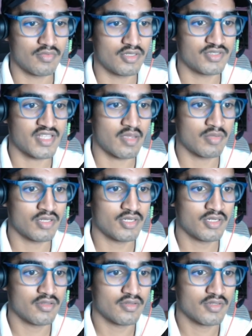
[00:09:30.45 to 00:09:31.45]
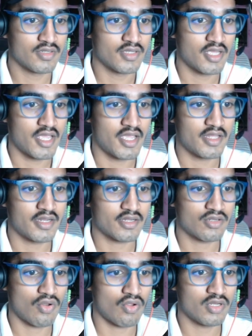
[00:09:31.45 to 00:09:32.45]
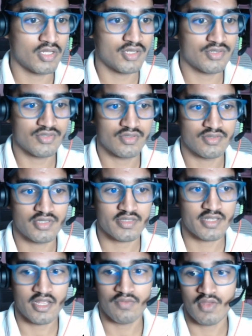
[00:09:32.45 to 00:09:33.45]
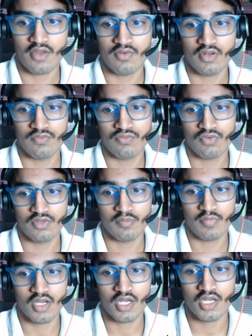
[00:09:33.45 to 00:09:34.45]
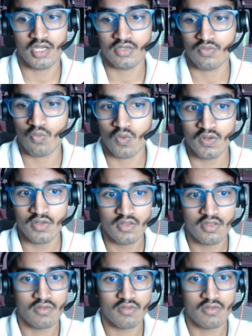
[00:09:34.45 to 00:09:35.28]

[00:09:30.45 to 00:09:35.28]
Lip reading: disable it and acknowledge, just like we have done for the bucket one.